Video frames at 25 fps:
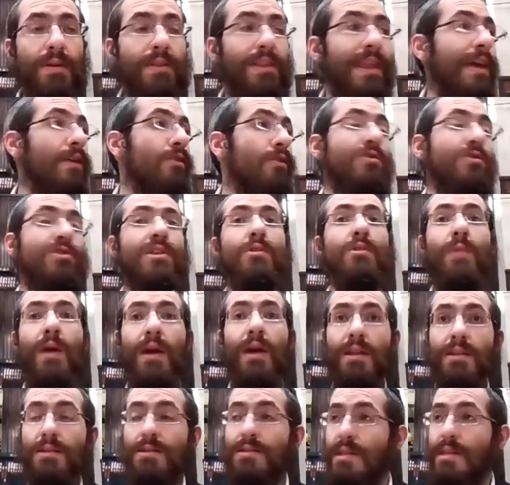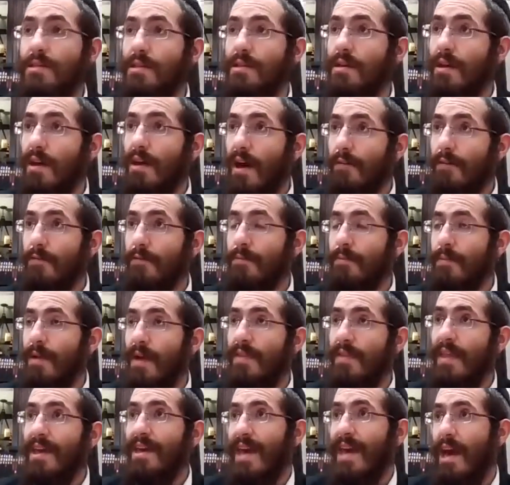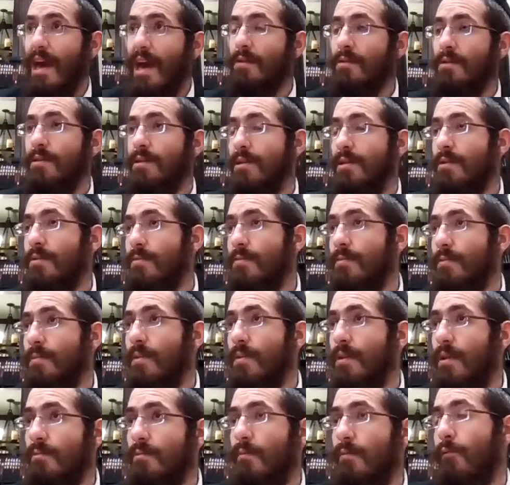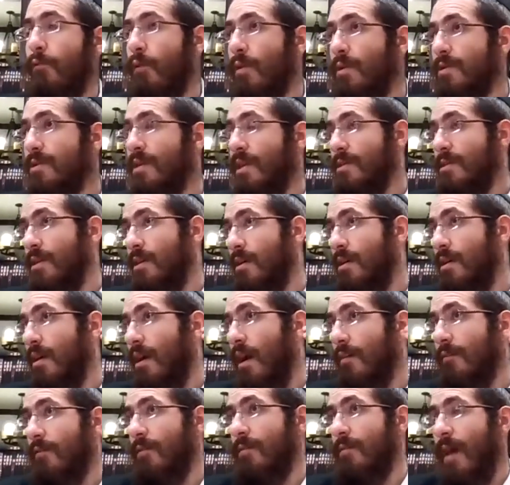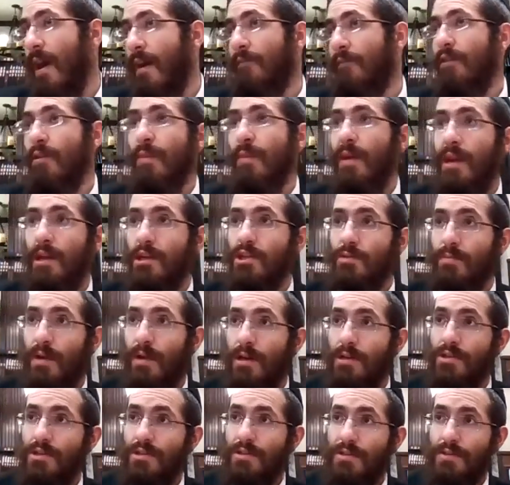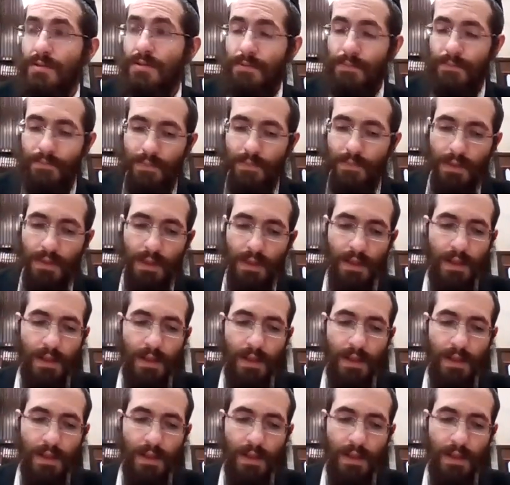But they usually wait until Seisek Echavim and they counted before Seisek Echavim after Bein Hashmashas.